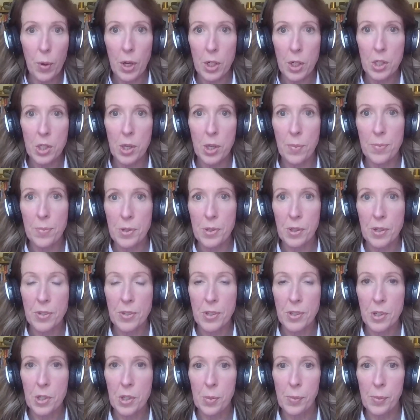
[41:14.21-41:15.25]
workshops through
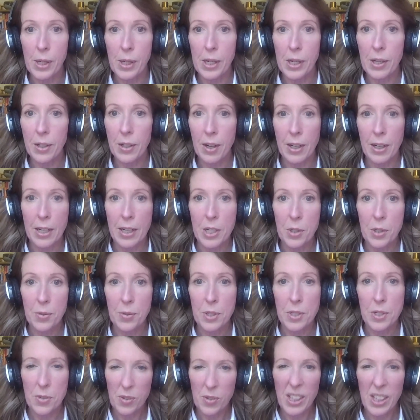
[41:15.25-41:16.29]
Social Media College,
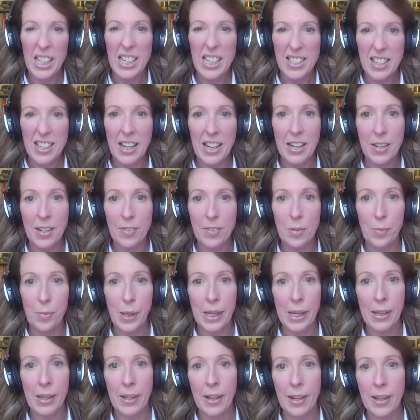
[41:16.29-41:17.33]
which is really exciting for me,